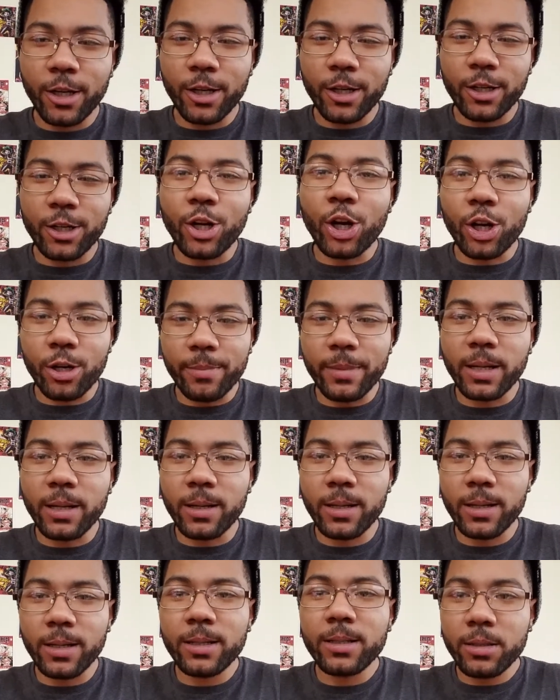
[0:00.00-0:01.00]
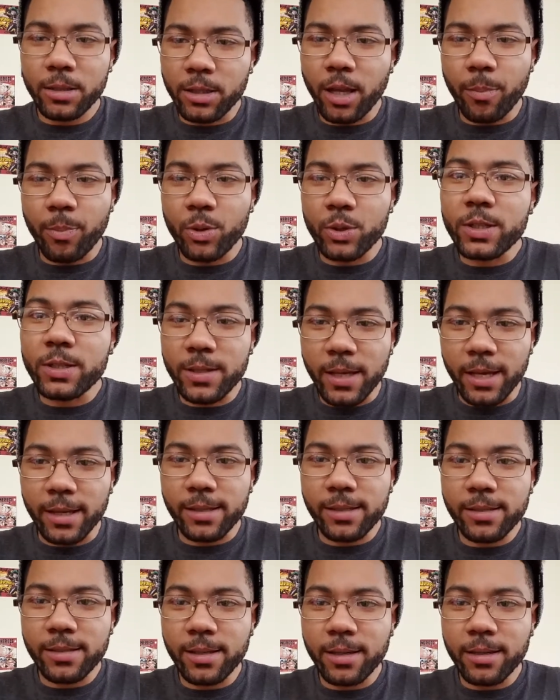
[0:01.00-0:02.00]
Germa,
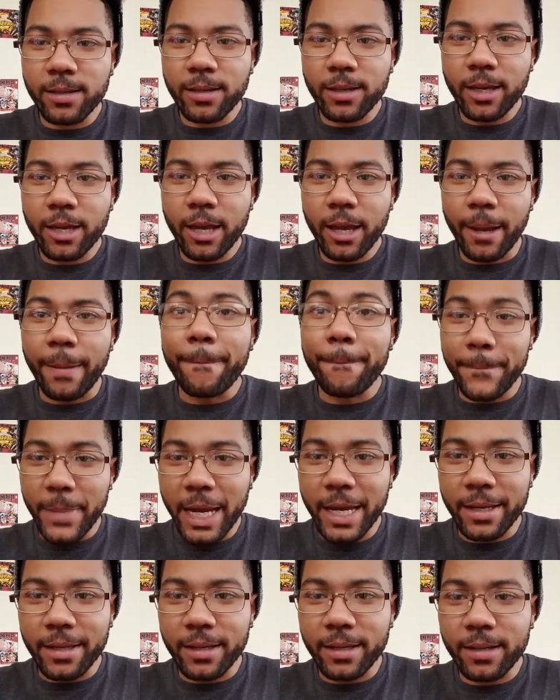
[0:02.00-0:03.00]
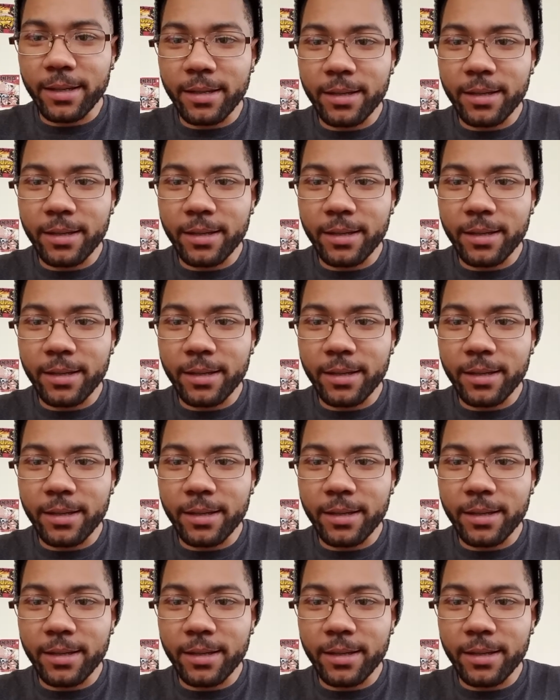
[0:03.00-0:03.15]
666, made it.